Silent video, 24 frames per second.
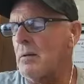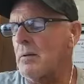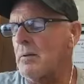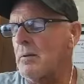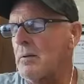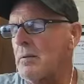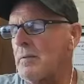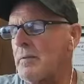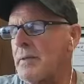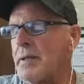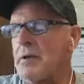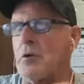
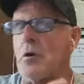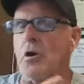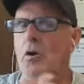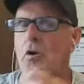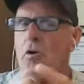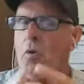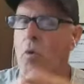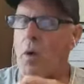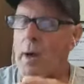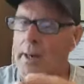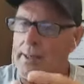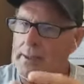they don't
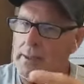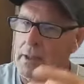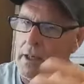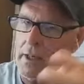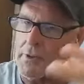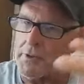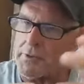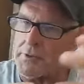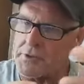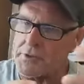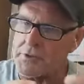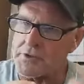quite
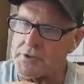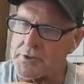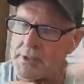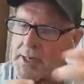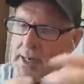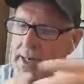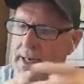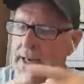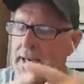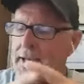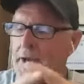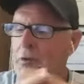
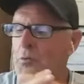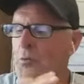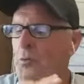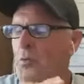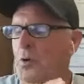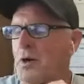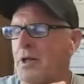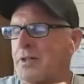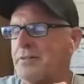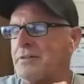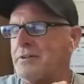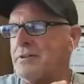understand
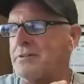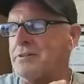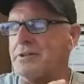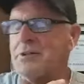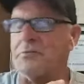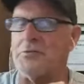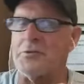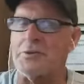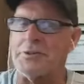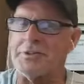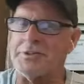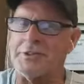what the
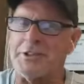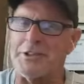difference